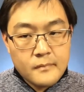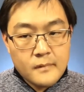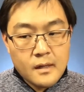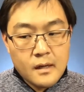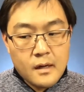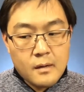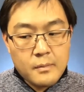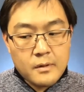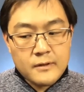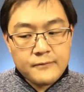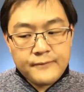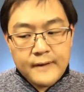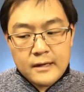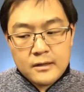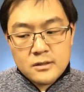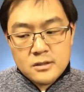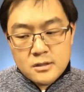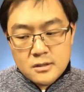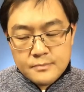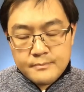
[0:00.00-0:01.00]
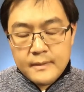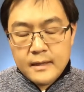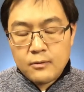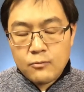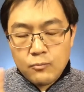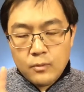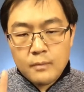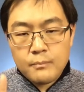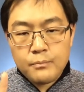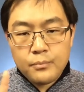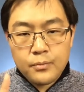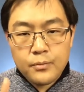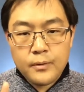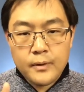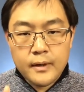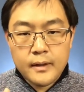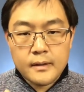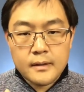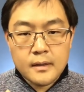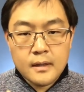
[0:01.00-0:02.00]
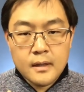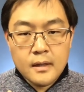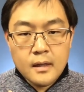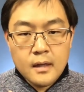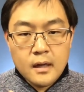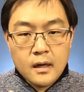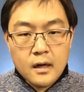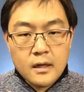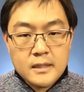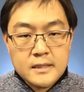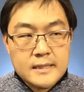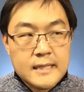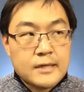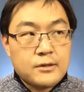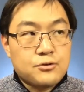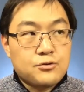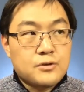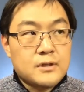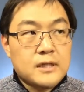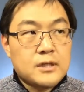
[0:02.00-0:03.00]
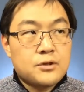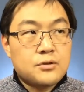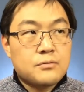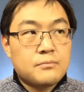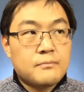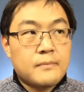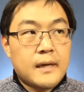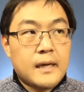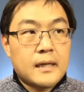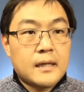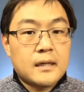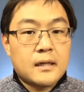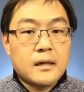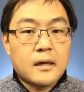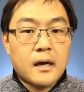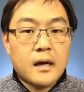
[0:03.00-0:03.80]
But if I could just make one point, is that you need to make